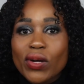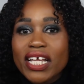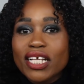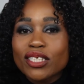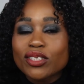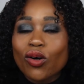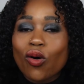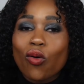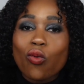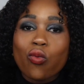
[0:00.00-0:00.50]

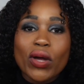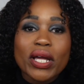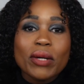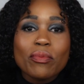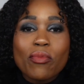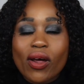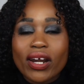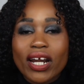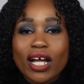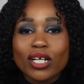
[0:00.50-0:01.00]
wigs or wig
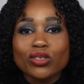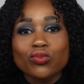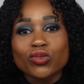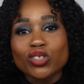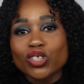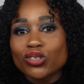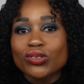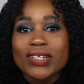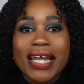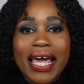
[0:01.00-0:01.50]
products
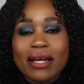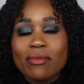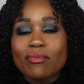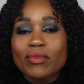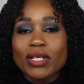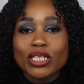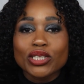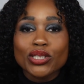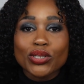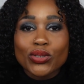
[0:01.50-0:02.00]
would you like
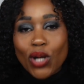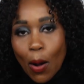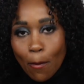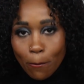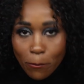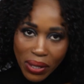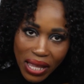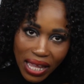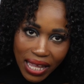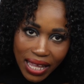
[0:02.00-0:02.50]
me to
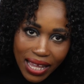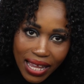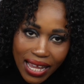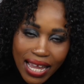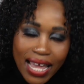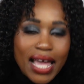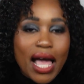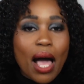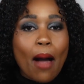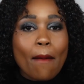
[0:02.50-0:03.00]
compare?
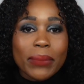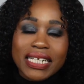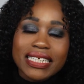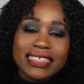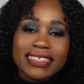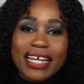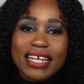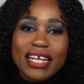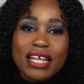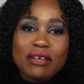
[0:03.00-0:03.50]

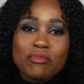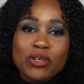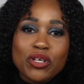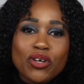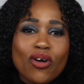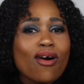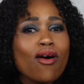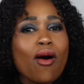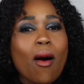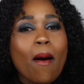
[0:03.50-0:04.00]
Please let me
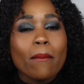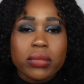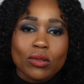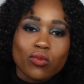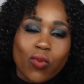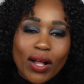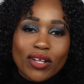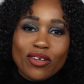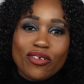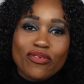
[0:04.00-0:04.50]
know. But
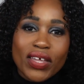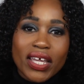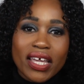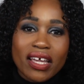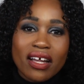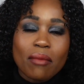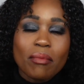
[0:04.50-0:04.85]
while you're thinking